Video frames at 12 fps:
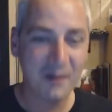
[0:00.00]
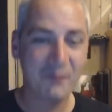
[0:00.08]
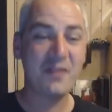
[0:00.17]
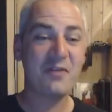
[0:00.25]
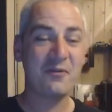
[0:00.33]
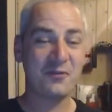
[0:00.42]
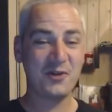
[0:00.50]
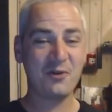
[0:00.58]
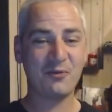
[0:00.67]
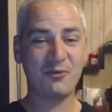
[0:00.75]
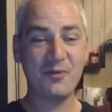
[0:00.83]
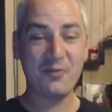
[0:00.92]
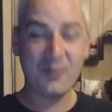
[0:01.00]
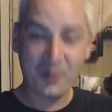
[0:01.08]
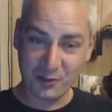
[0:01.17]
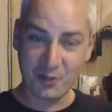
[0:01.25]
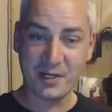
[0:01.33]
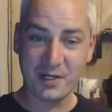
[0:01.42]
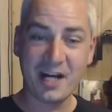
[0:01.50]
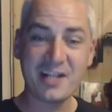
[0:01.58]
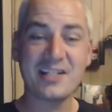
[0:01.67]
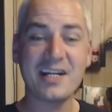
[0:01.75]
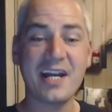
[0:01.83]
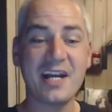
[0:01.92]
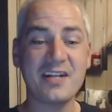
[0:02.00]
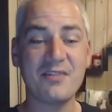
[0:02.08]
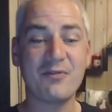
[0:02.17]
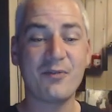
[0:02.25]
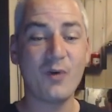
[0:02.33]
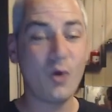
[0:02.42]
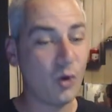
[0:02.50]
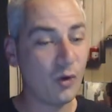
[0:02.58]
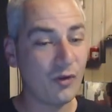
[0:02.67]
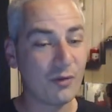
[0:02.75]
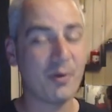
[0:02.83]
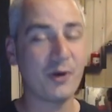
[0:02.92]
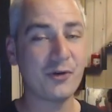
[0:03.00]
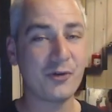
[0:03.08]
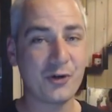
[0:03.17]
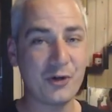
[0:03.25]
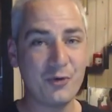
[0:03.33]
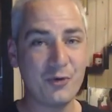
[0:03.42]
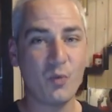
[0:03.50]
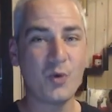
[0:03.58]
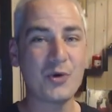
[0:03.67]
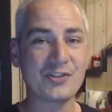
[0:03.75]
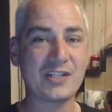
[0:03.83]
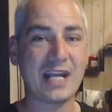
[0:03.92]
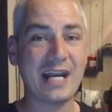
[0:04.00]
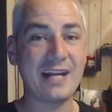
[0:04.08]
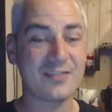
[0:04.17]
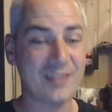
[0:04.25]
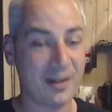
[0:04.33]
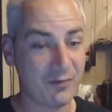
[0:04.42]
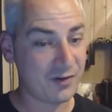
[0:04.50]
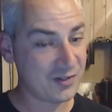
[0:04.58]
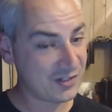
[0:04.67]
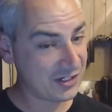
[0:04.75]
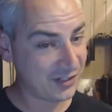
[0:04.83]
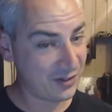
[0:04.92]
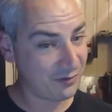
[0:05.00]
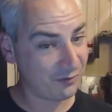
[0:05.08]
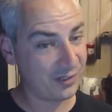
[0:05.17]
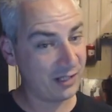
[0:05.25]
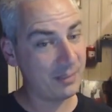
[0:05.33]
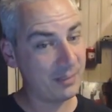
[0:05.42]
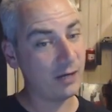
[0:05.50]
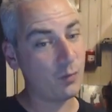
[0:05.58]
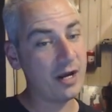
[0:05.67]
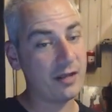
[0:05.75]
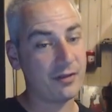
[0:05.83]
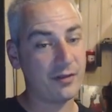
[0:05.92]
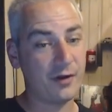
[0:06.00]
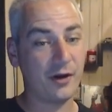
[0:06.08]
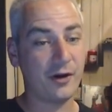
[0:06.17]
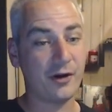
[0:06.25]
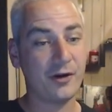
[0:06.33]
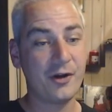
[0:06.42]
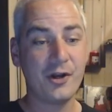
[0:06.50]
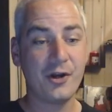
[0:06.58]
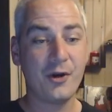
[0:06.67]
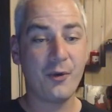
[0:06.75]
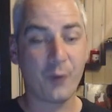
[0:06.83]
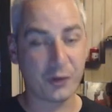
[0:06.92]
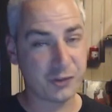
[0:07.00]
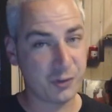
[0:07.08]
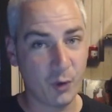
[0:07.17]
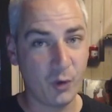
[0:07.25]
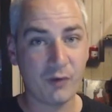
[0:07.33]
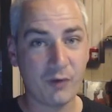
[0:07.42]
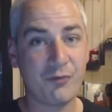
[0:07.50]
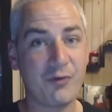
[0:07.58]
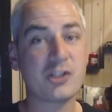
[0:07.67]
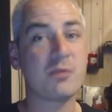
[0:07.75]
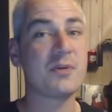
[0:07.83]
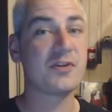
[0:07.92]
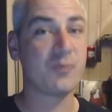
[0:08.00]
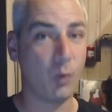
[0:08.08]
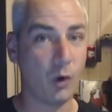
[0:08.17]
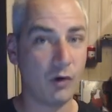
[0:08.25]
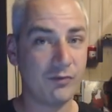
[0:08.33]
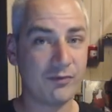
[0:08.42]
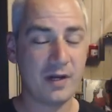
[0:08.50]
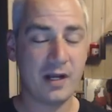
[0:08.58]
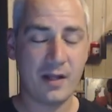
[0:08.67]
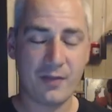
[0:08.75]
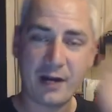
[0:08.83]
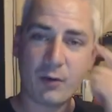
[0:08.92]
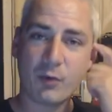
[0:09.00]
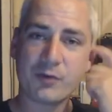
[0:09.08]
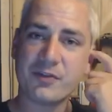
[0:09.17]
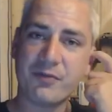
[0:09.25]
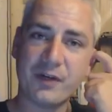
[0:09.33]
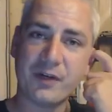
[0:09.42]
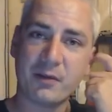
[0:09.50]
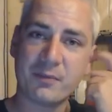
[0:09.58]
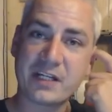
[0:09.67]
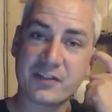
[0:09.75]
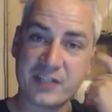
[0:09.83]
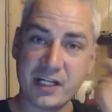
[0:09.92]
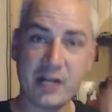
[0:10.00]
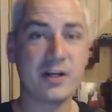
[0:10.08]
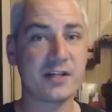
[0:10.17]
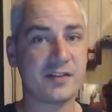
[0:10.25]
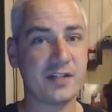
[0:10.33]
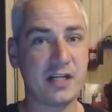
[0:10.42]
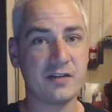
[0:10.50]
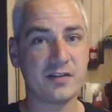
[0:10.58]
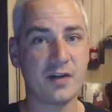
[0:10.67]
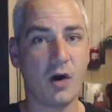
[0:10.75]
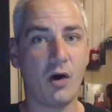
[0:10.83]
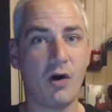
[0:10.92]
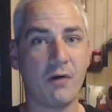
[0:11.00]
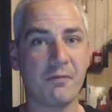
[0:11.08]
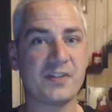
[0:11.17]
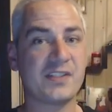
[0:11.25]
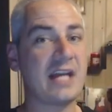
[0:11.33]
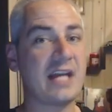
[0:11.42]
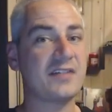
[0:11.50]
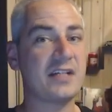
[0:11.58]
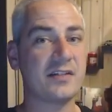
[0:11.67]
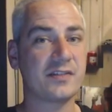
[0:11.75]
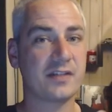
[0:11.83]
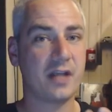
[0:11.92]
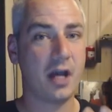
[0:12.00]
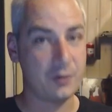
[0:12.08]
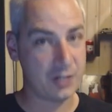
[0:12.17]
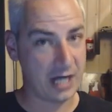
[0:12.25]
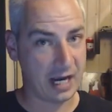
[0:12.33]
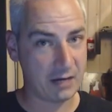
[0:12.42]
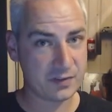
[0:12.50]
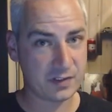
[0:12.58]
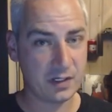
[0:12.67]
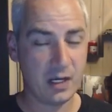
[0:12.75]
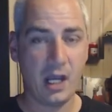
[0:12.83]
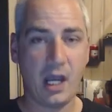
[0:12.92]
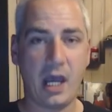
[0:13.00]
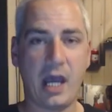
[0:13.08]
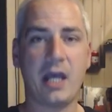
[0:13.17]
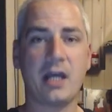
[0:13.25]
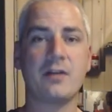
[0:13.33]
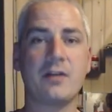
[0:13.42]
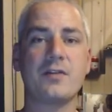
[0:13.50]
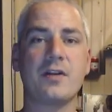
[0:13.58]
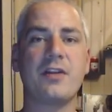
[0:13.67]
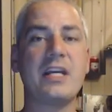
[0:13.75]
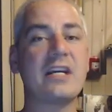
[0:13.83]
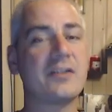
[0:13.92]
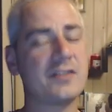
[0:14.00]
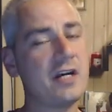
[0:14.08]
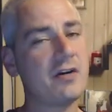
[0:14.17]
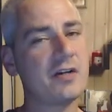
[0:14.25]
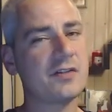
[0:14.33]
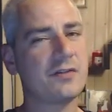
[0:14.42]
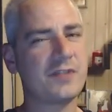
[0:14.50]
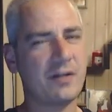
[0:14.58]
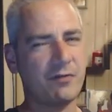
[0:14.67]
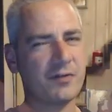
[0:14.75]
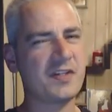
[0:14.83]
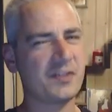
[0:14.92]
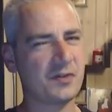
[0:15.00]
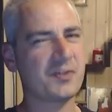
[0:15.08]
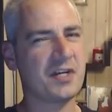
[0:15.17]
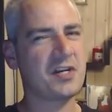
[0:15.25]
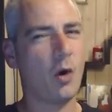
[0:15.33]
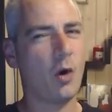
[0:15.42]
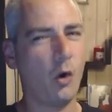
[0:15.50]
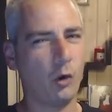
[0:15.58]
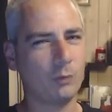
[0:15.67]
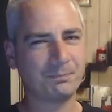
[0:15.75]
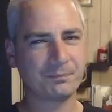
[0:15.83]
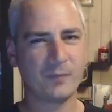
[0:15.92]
5th of October, 1984, the Bond crew was in San Francisco filming with Roger Moore on Fisherman's Wharf. They also filmed exterior scenes of Stacy's country house and the exteriors of San Francisco City Hall.